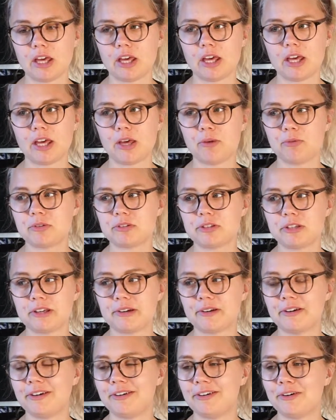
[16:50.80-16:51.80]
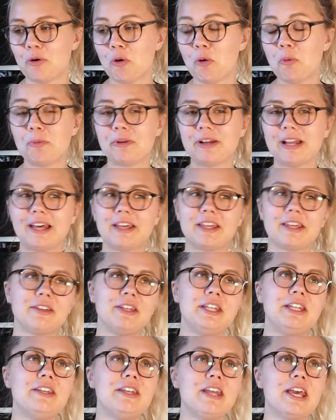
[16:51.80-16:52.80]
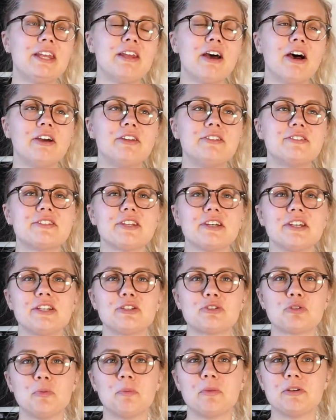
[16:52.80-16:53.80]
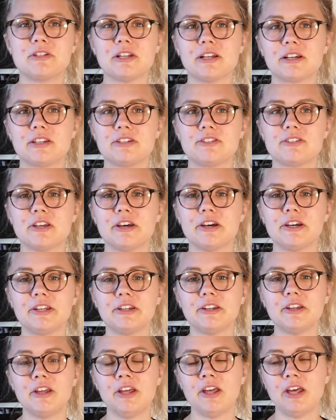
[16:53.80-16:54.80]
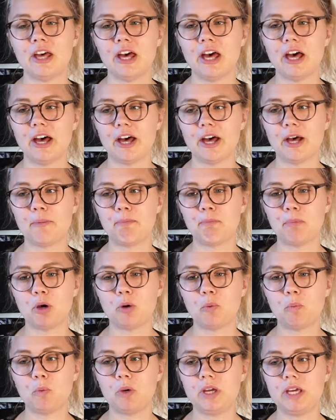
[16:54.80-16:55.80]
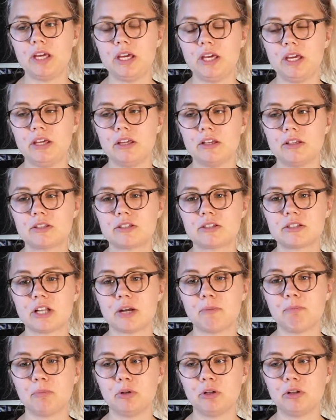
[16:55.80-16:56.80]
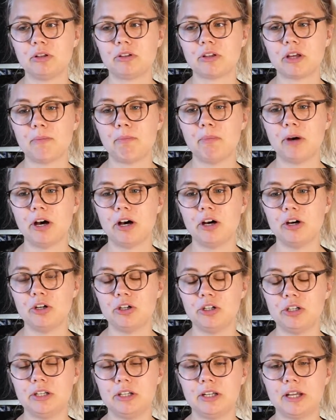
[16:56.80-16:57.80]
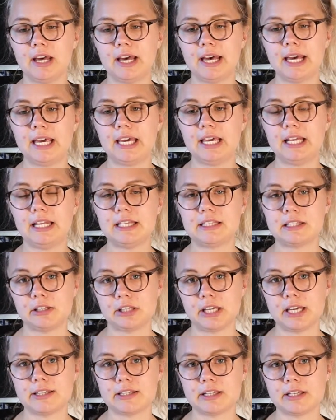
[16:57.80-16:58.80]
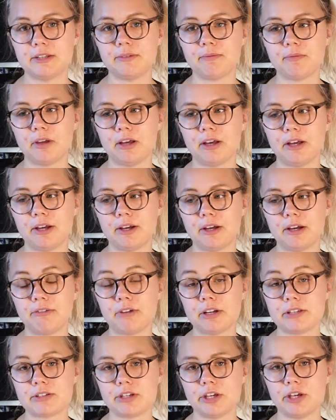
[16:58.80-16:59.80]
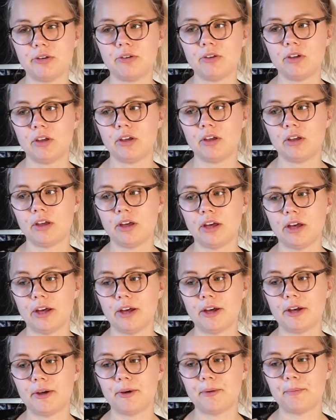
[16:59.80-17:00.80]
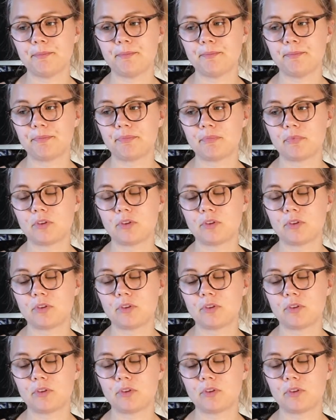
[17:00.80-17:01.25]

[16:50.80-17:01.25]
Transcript: it was almost like, in hindsight, it's almost like a sign, but we stumbled upon a little kitten, a rescue, who